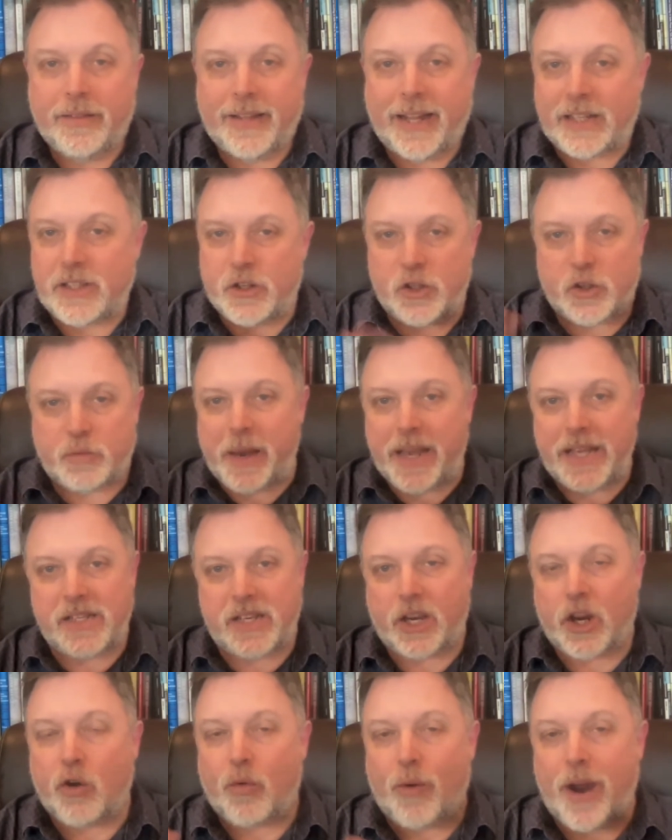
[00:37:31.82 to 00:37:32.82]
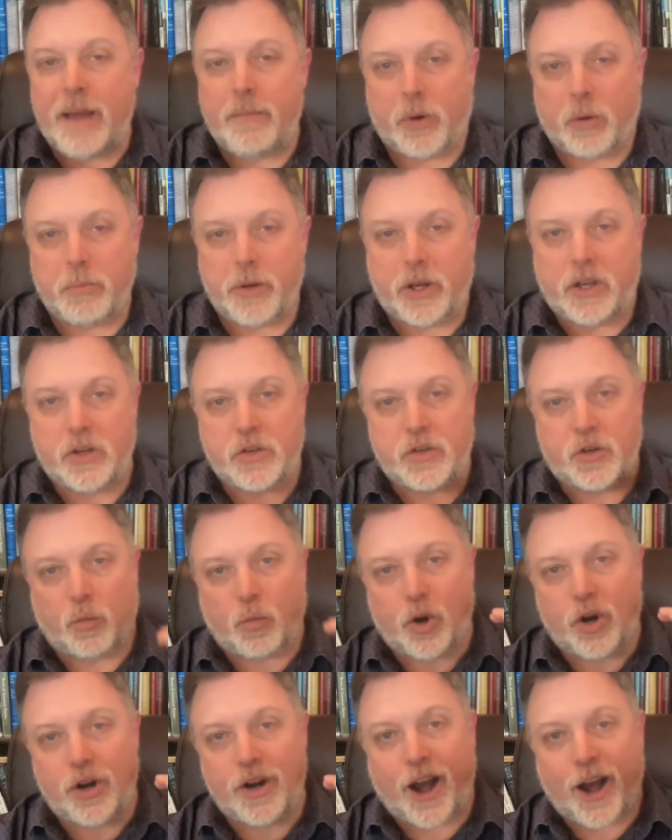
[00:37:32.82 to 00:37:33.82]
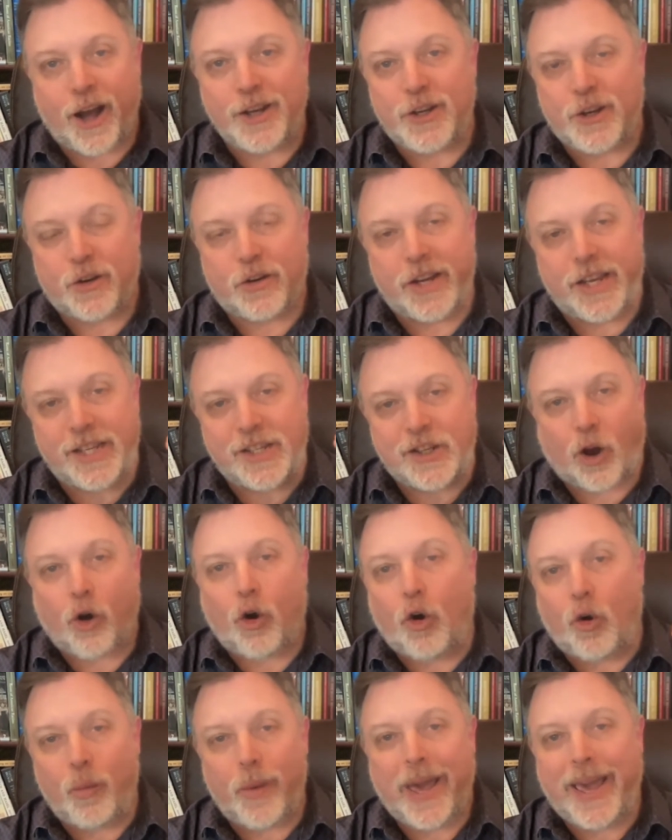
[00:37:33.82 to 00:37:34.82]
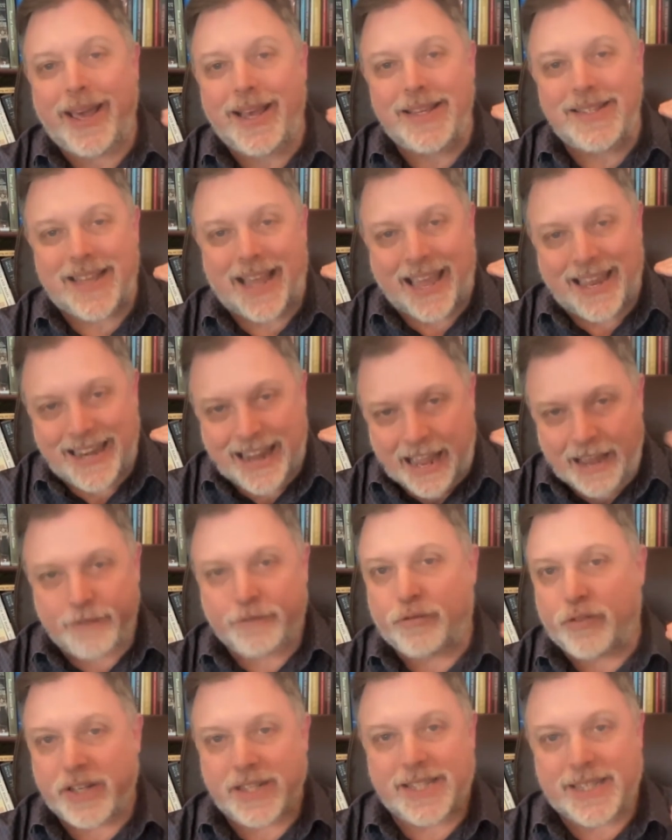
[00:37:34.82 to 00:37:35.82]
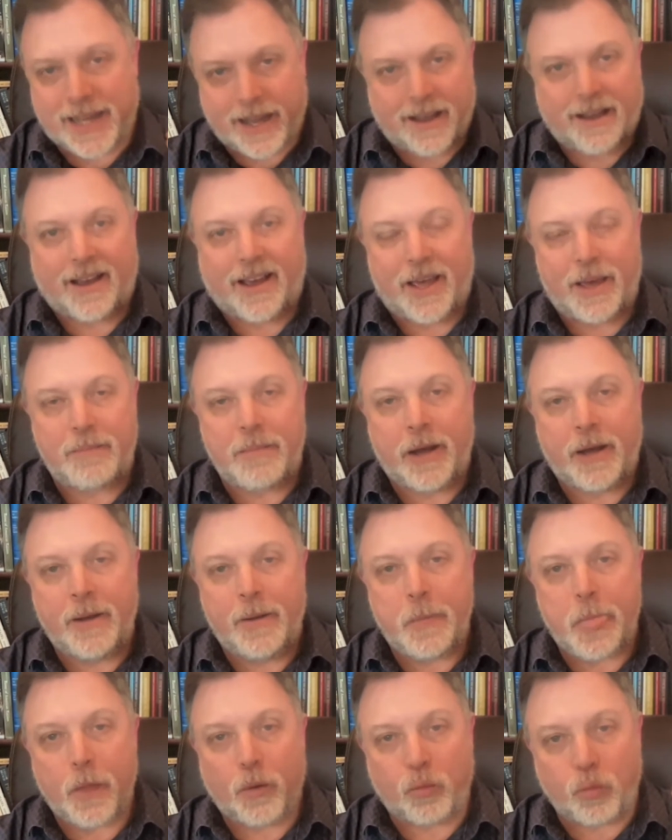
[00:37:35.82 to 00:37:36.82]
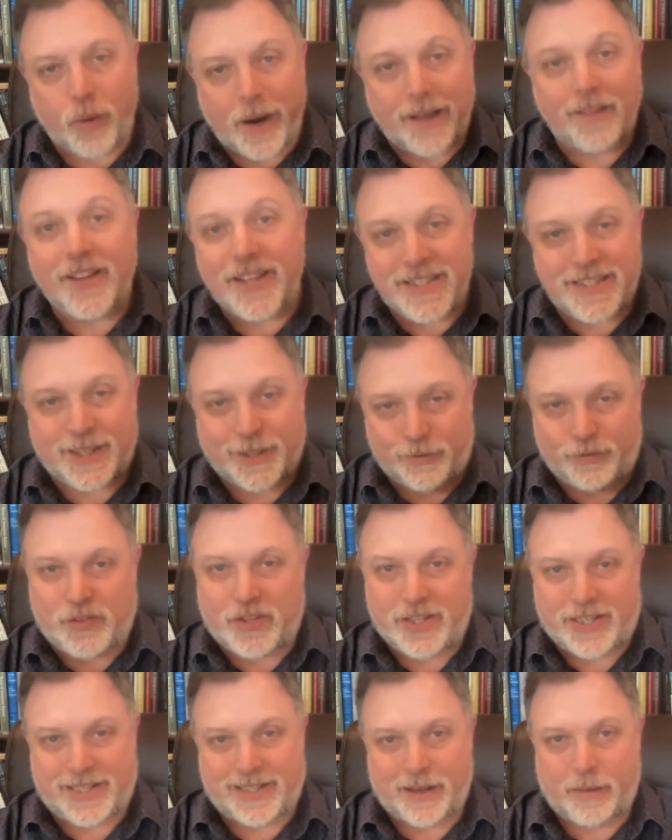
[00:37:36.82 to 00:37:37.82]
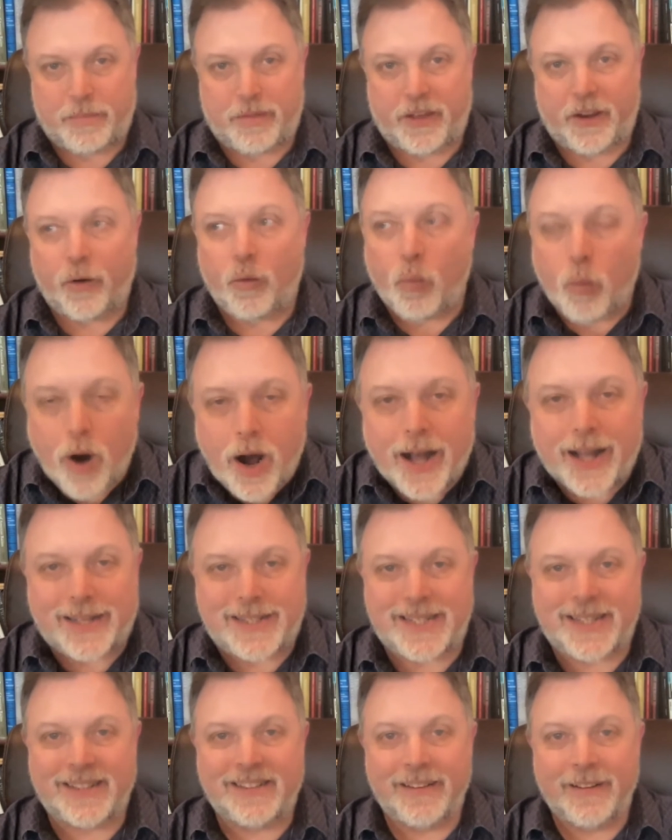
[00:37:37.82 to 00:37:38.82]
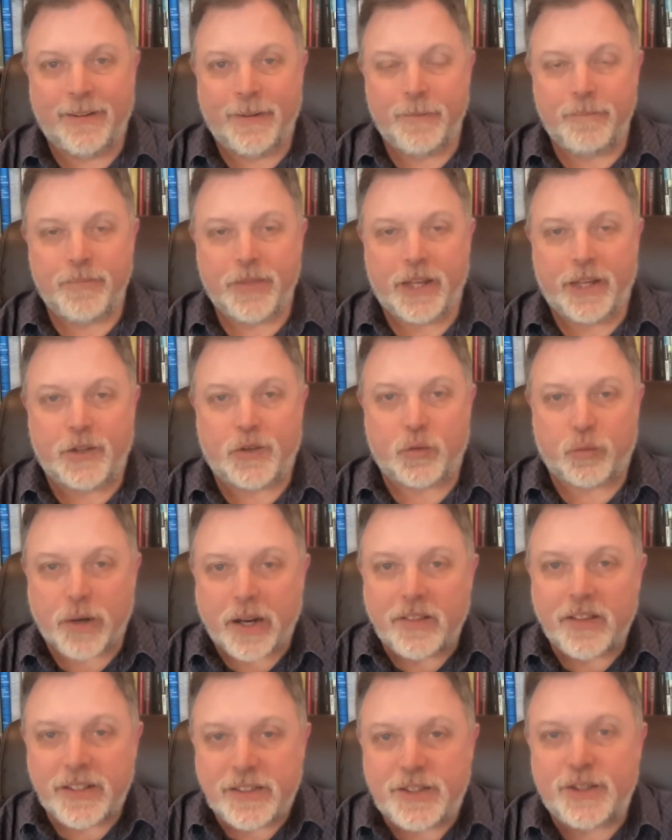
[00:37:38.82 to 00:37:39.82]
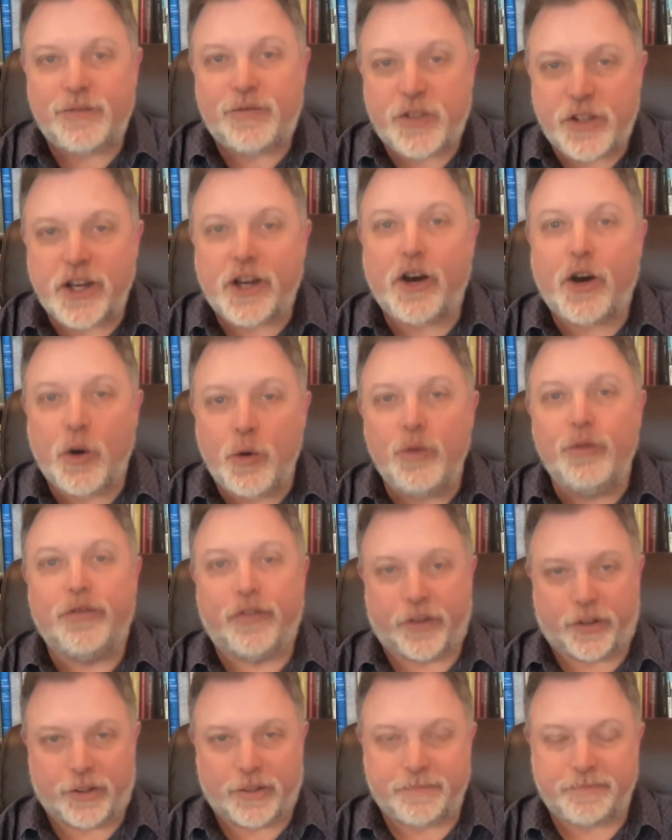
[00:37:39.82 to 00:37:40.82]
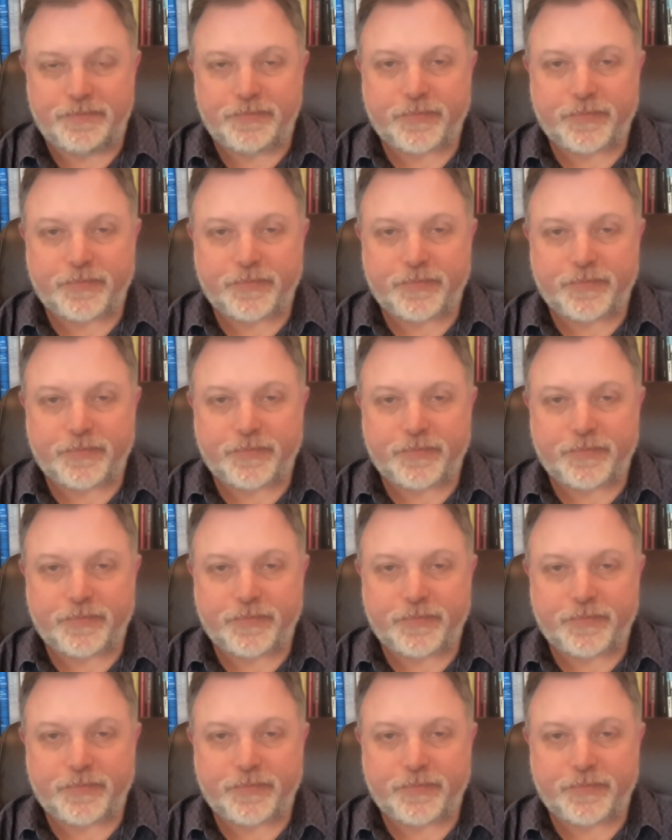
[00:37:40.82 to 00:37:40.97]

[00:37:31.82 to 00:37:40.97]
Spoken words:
That's just basic grammar because the word under is always and every time relative to something. What? It's relative to over.